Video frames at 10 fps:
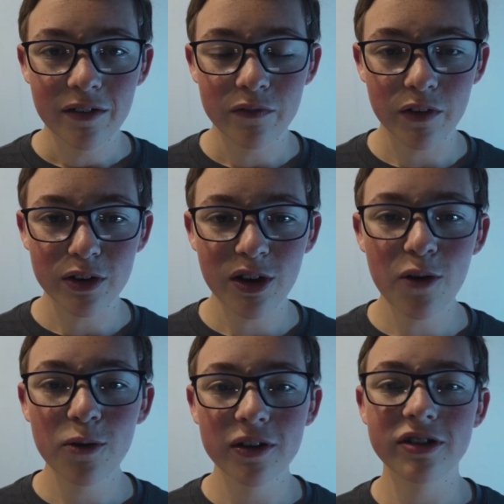For no
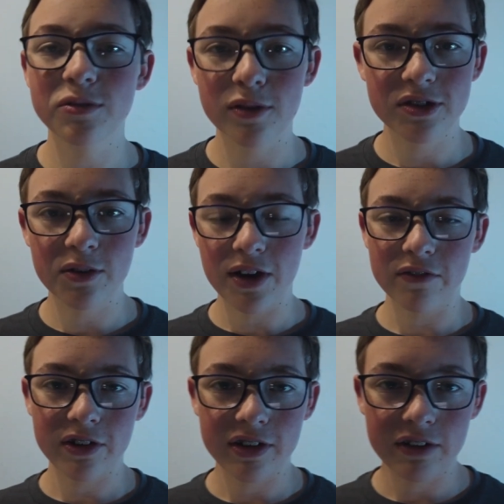reason
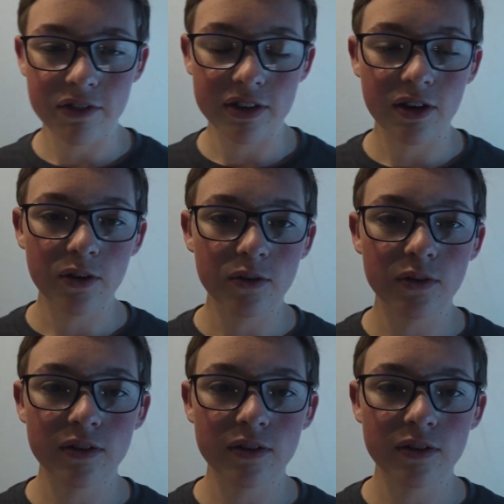whatsoever, even though